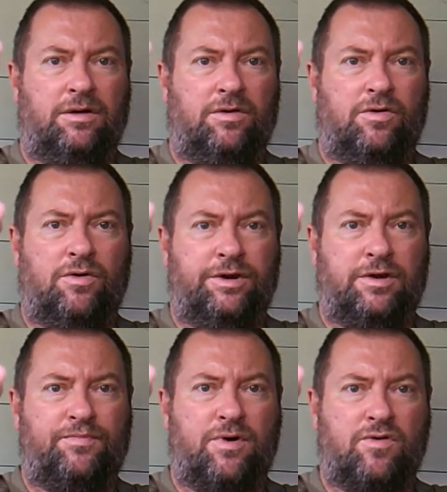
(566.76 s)
or you
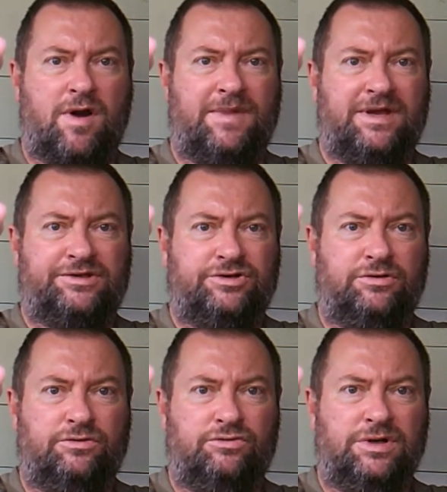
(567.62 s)
can program it
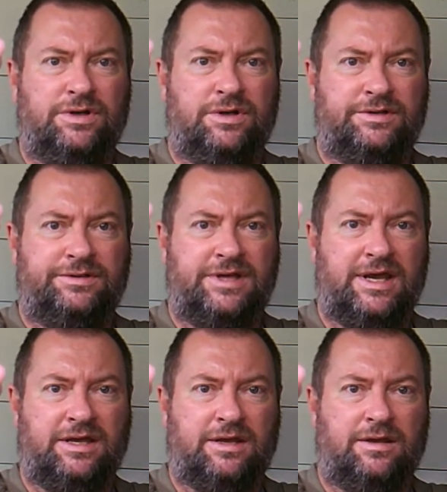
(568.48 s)
to
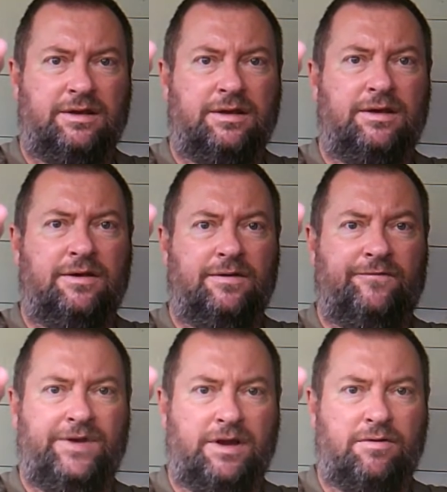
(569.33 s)
take
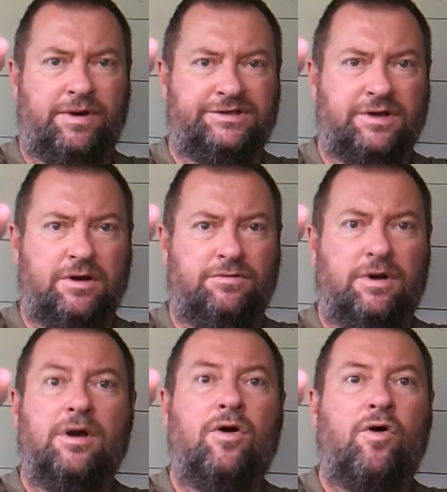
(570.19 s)
video on its own,
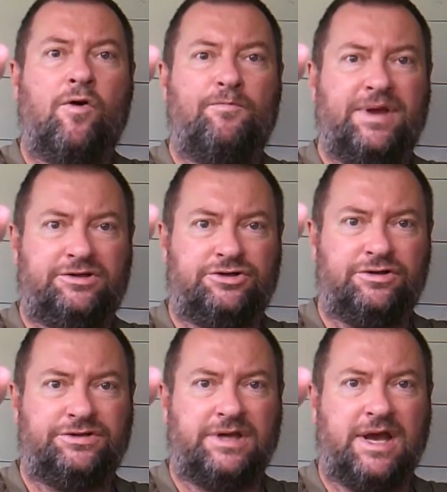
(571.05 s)
or
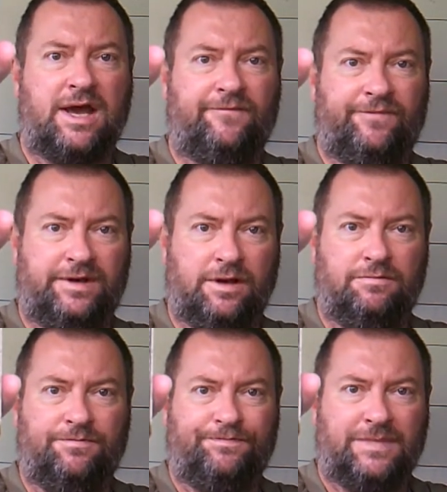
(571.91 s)
pictures and video.
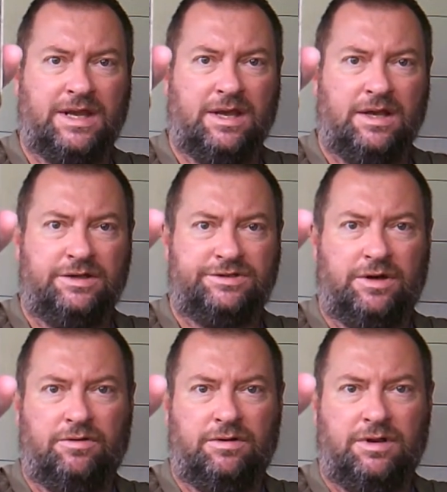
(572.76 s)

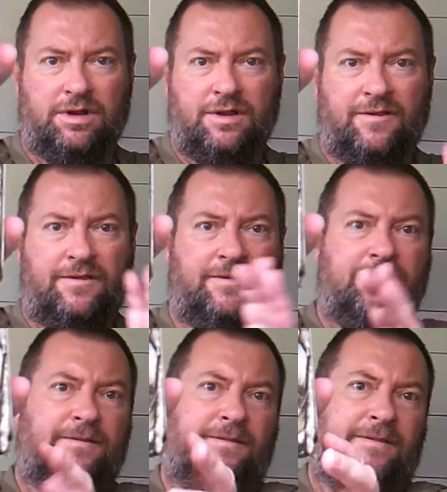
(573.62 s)
So
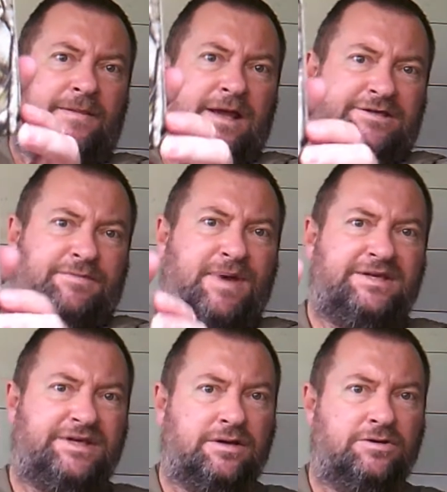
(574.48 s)
that's the
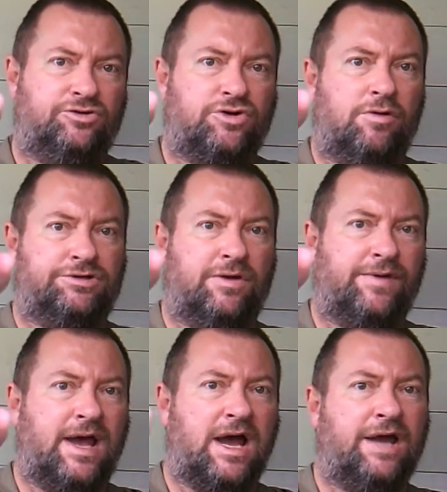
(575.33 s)
basic controls on
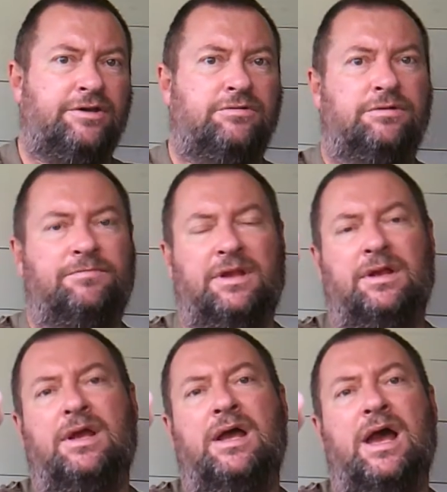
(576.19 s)
that, and you can
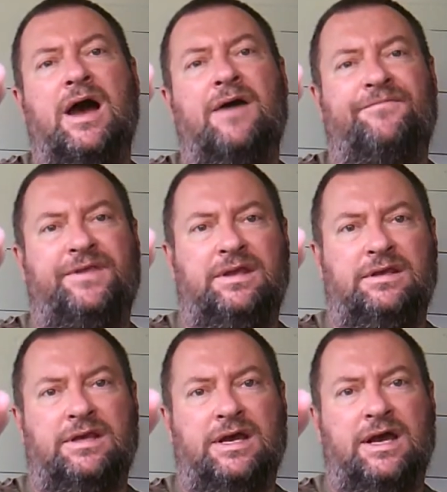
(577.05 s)
have
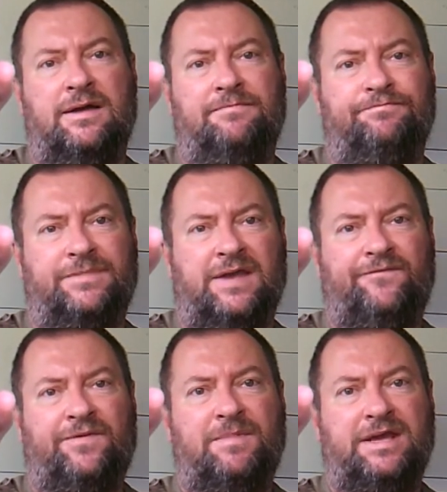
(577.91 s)
the
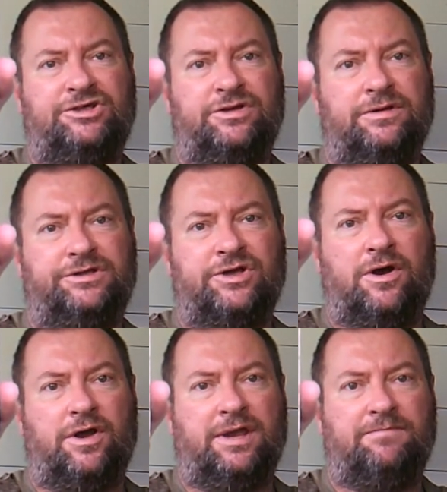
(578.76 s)
information, the
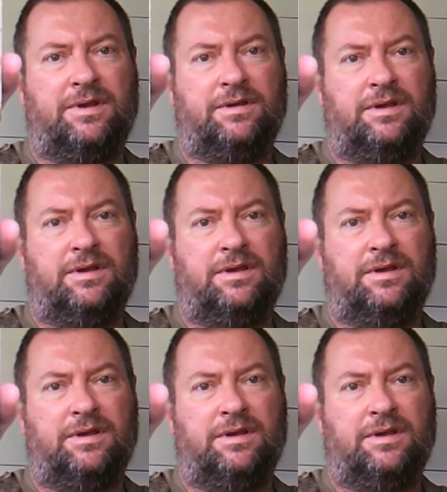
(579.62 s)
time,